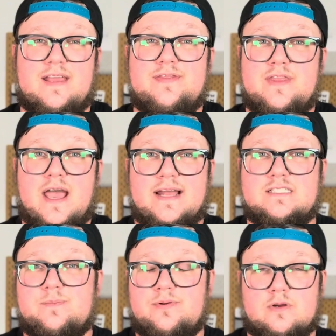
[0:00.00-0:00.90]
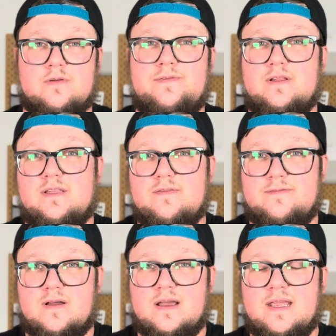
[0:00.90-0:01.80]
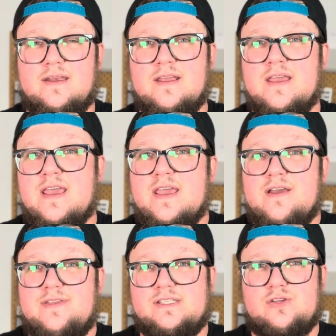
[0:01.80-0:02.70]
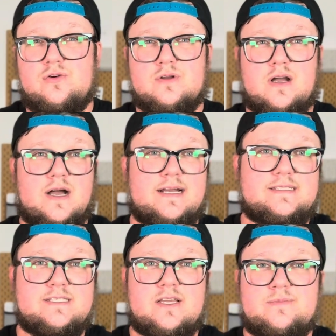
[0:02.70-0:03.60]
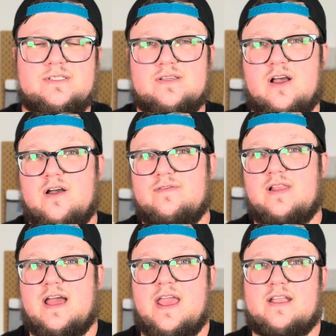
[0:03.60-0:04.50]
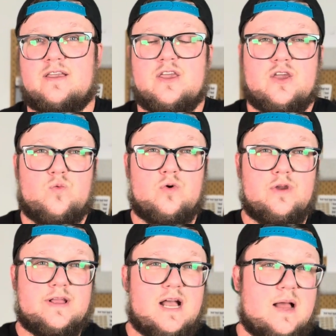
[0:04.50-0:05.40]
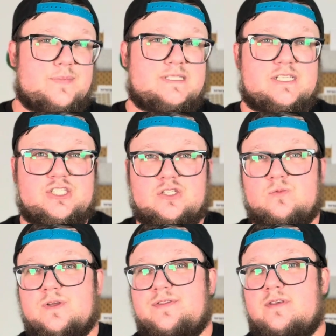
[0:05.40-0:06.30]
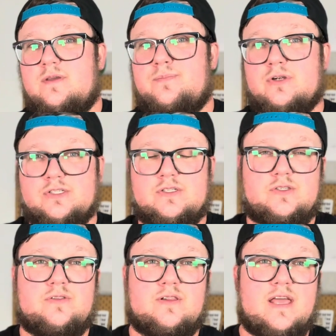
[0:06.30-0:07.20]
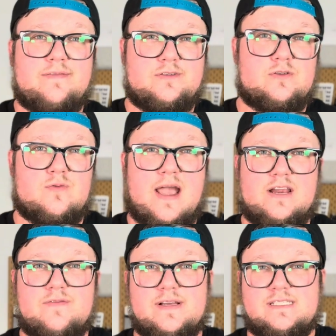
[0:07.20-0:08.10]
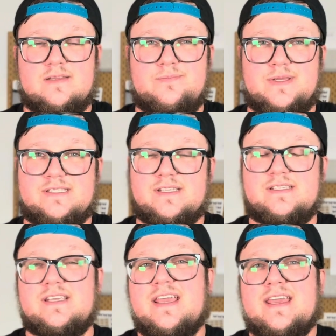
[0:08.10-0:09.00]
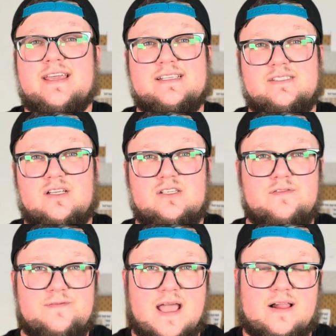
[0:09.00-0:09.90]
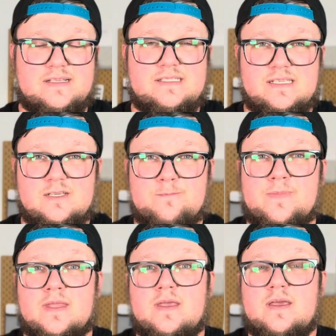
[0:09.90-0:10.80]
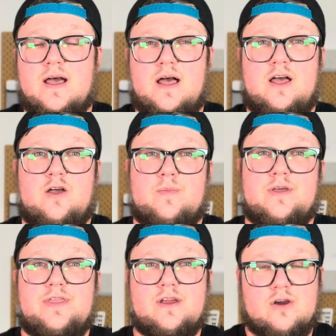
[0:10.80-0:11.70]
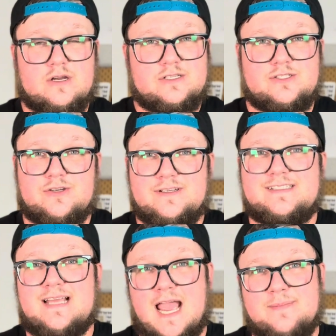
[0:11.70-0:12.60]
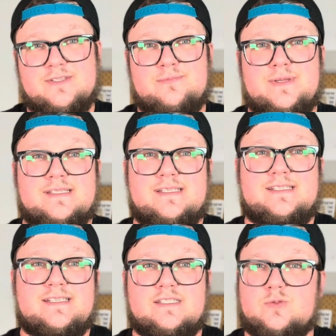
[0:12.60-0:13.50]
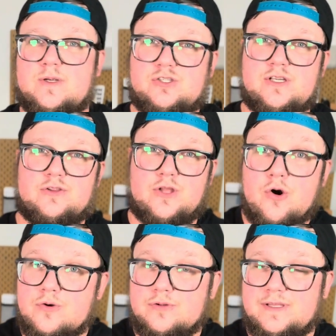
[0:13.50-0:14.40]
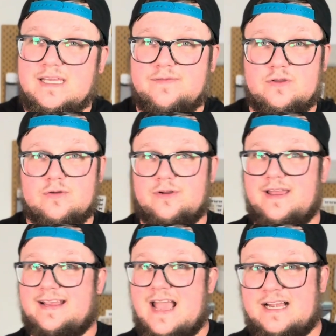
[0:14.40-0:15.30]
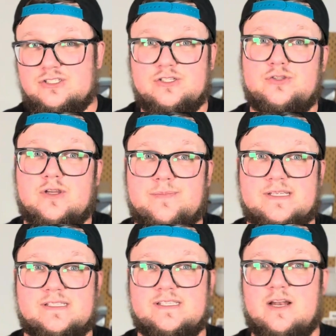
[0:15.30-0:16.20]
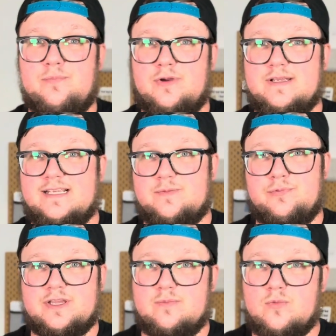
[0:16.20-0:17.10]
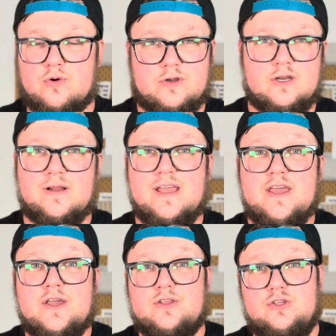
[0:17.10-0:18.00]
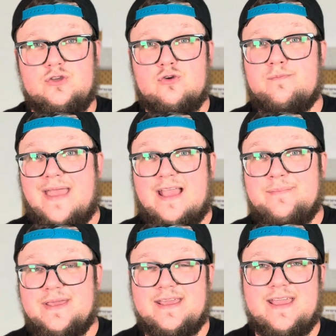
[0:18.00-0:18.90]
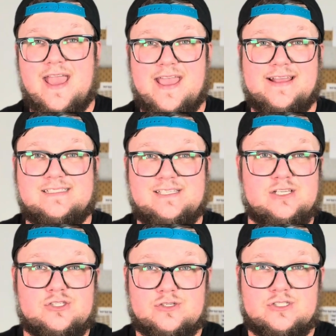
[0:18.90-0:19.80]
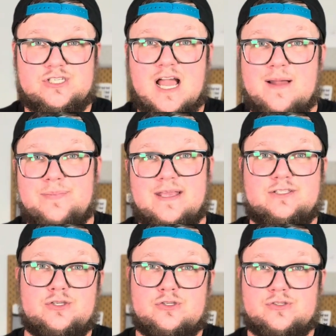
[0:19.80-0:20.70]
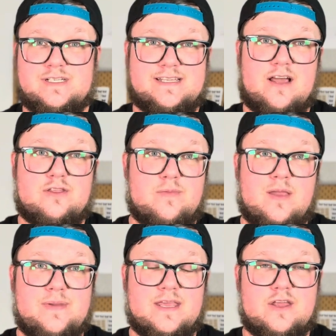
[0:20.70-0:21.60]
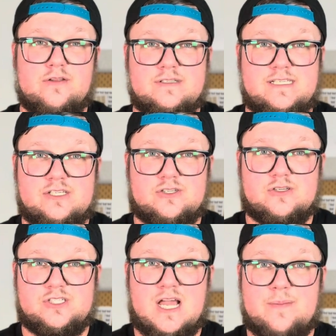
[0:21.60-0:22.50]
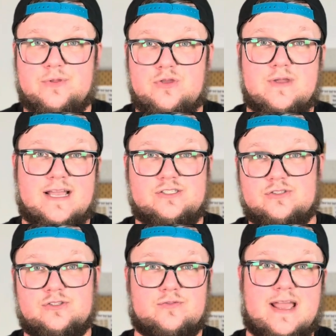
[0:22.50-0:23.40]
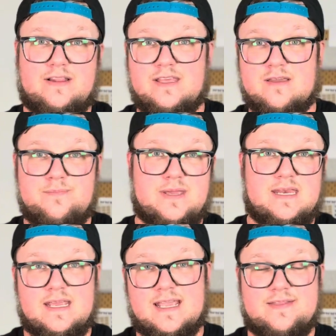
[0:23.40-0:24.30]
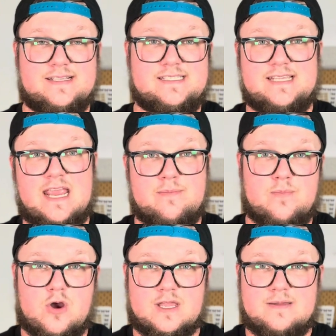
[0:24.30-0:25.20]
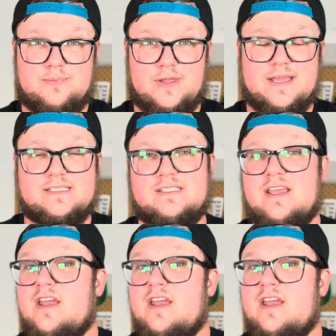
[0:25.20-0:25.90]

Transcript: and that's perfectly fine. This whole concept of like, we're in competition with the person to the left or right of us in business is such a fallacy. There are certain types of businesses, especially locally, if you are like actually doing business as a brick and mortar. You may be a t-shirt shop, and 2 streets down there may be another t-shirt shop, and you guys are directly competing in the same marketplace.